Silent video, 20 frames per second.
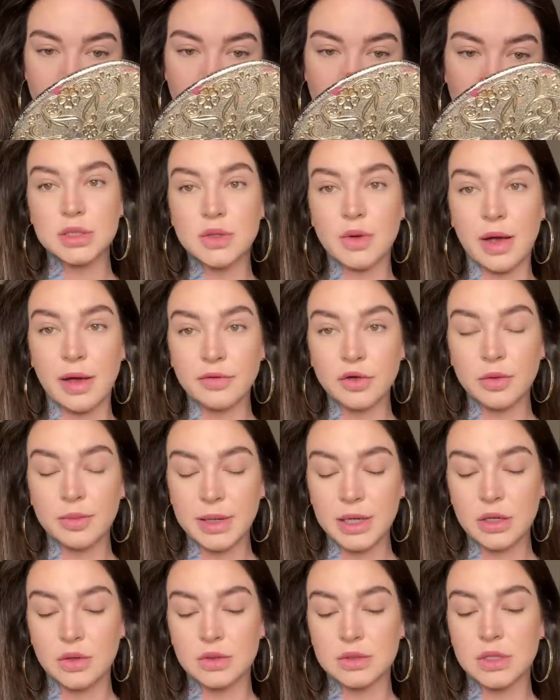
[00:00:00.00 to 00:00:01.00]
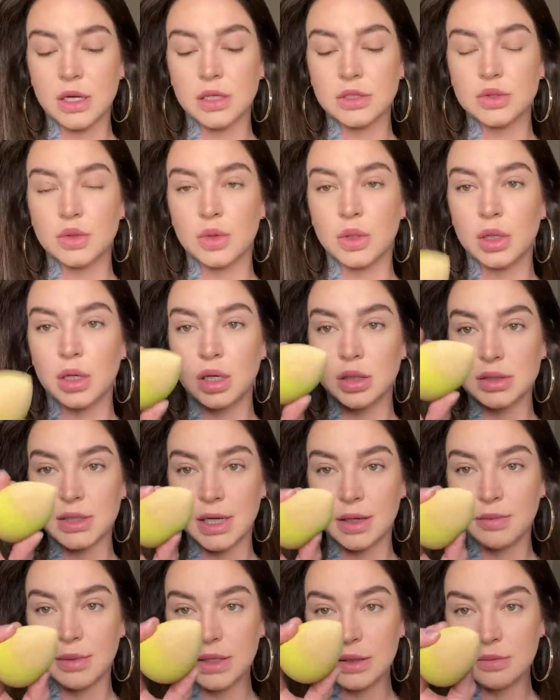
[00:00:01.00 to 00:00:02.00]
So after my nose contour, I'll
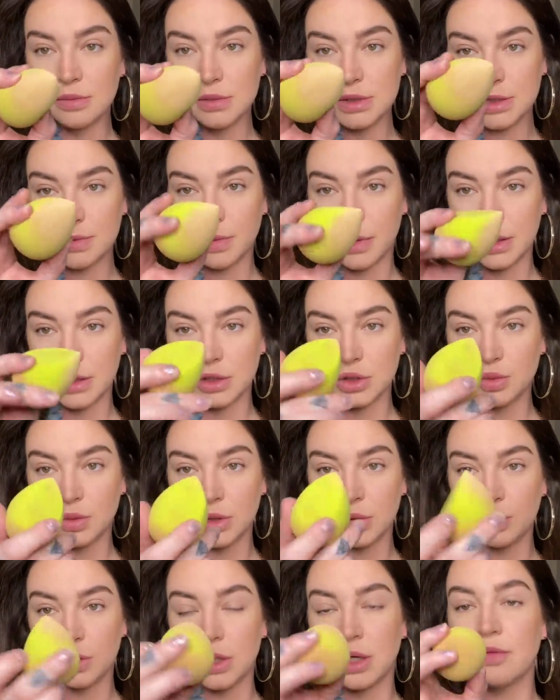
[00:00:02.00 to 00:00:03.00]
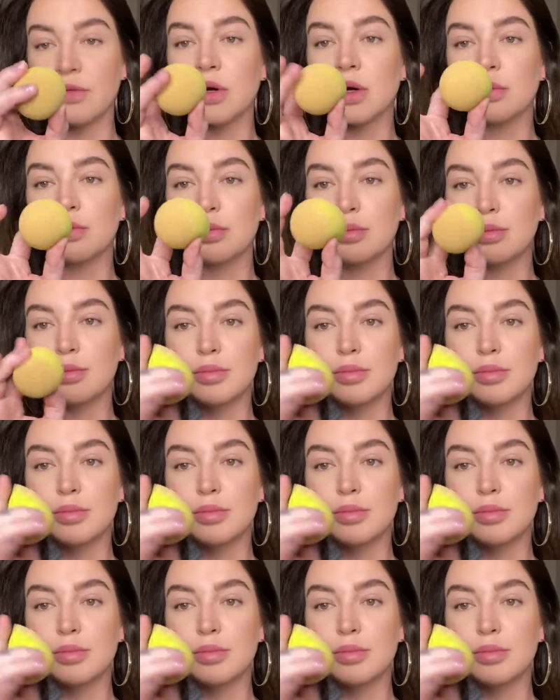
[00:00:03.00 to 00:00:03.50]
take my sponge with whatever